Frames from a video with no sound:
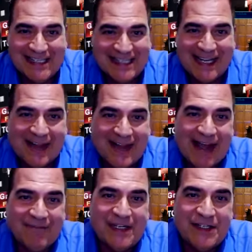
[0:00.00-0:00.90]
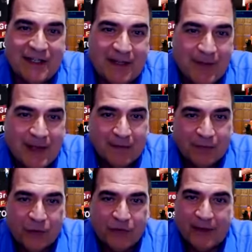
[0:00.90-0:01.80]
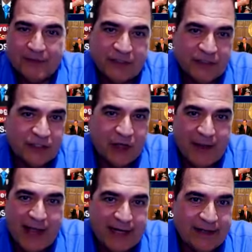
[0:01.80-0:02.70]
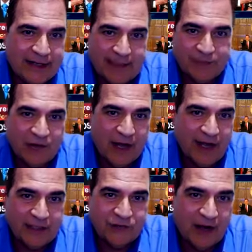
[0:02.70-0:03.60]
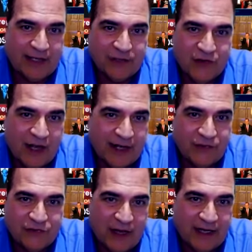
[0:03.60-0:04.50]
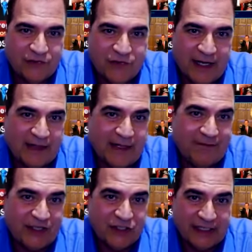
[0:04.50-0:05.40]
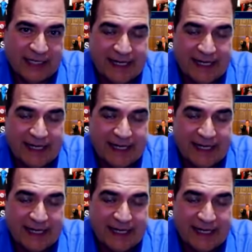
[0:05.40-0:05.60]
Yeah, they have these uh, programs that just go ahead and they keep trying and trying and trying and trying and trying, and then eventually. Why do they